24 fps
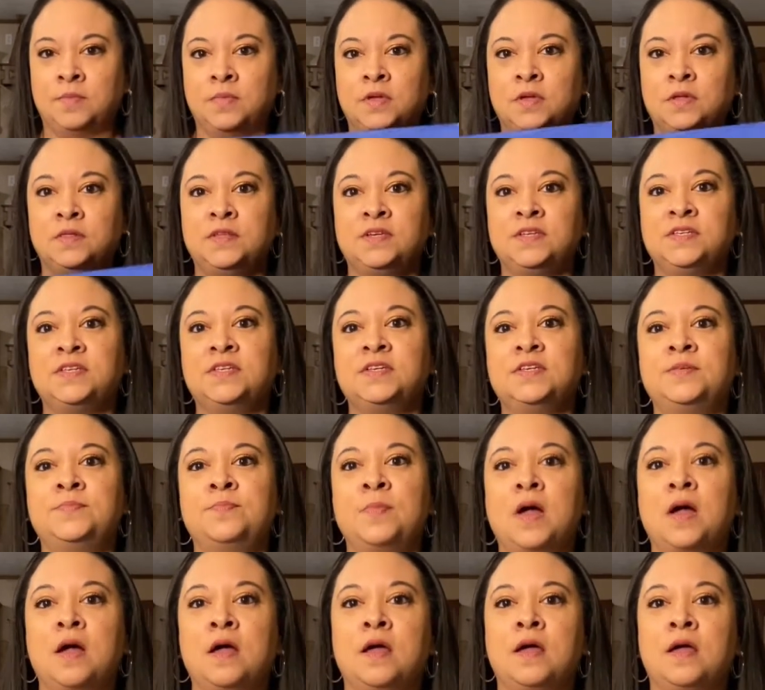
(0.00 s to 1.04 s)
This is
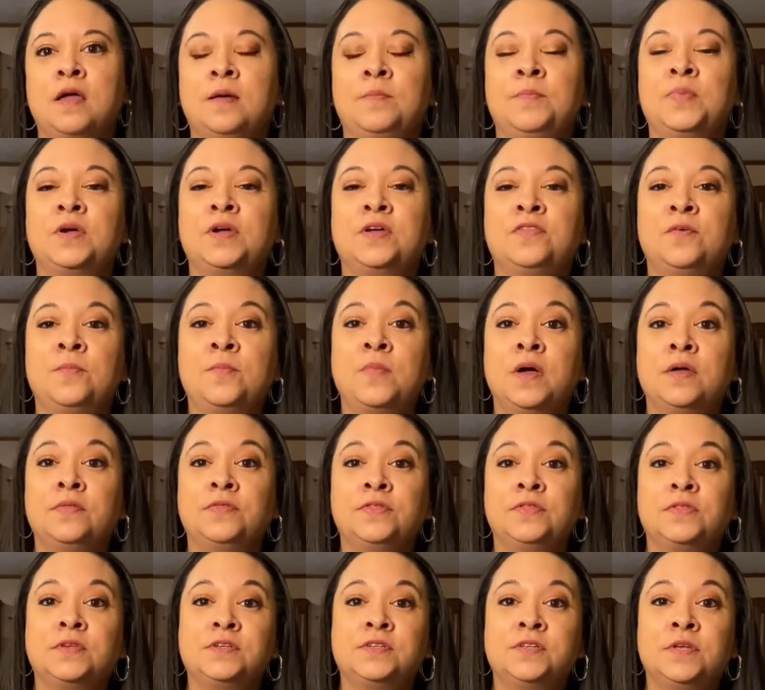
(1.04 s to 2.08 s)
my Book of the
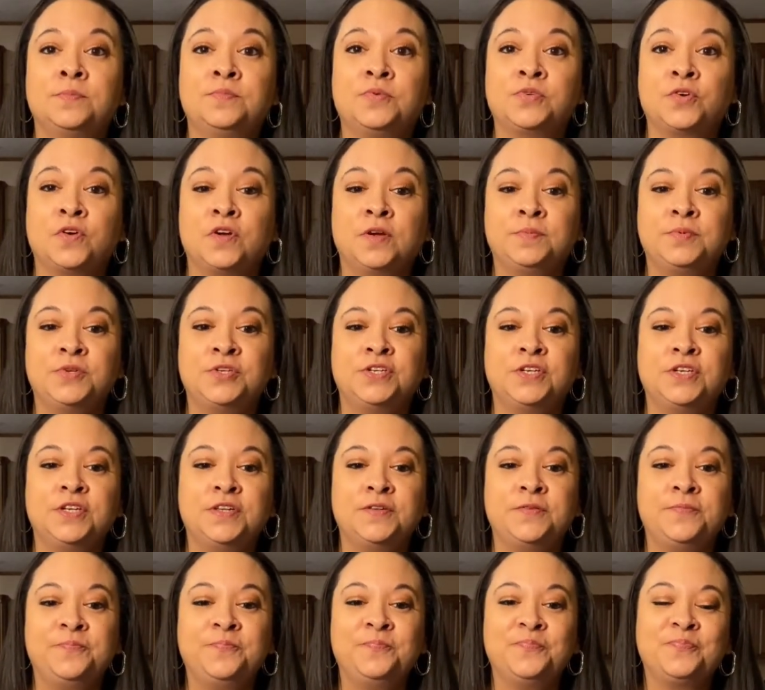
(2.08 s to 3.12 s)
Month
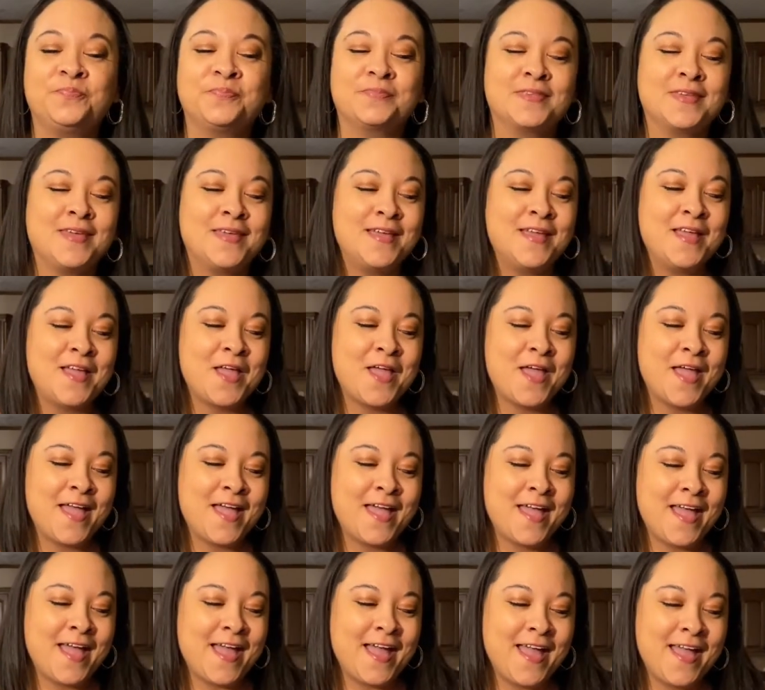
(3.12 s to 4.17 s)
subscription.
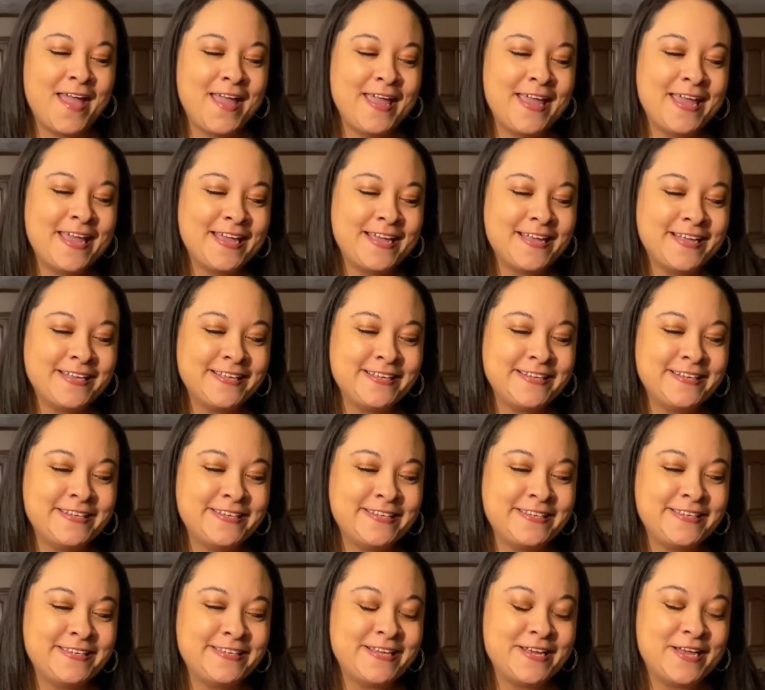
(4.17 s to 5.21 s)

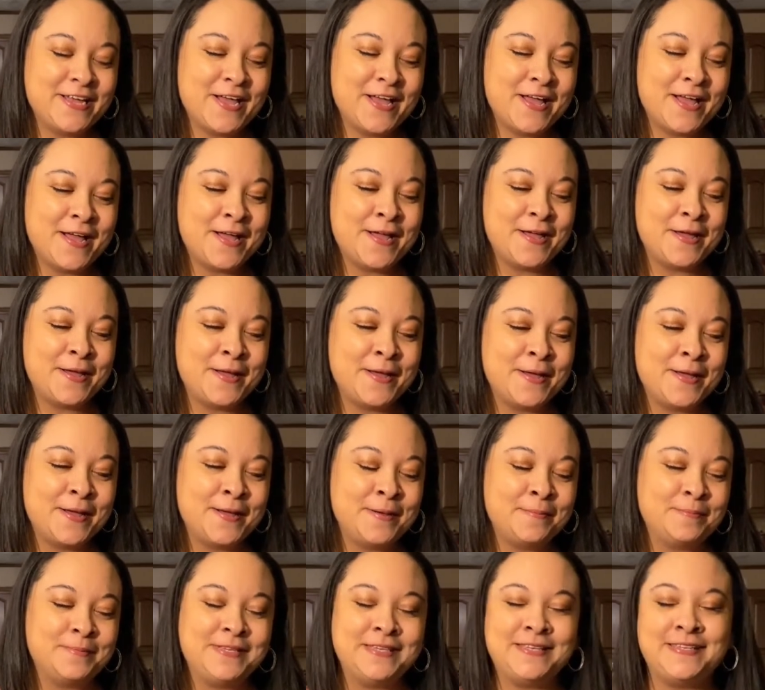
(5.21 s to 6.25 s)
And
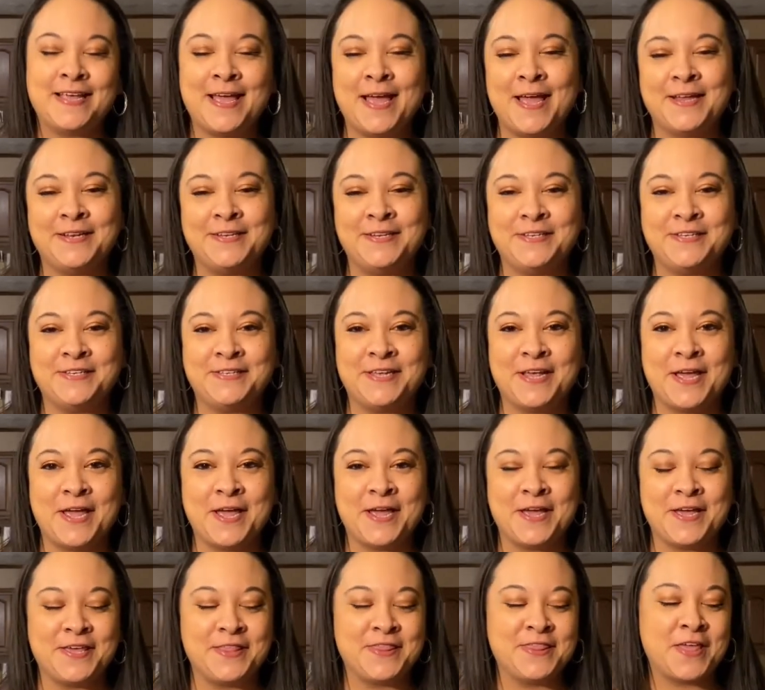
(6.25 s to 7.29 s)
I'm sad to
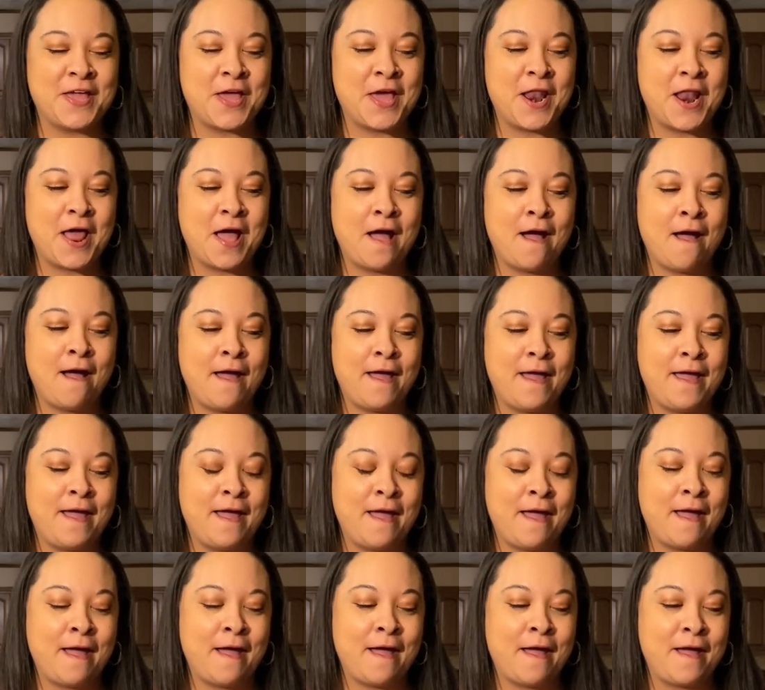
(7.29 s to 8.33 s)
say that I
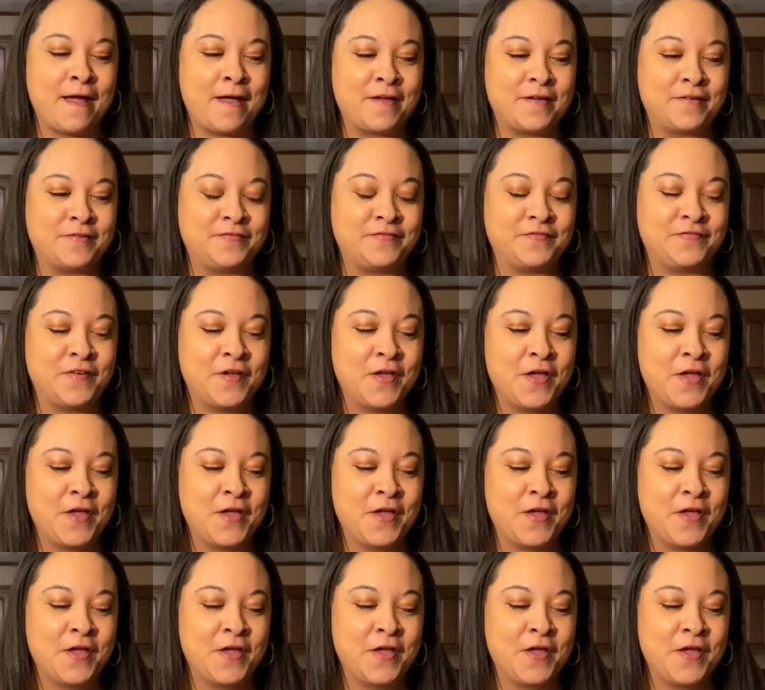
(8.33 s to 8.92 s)
have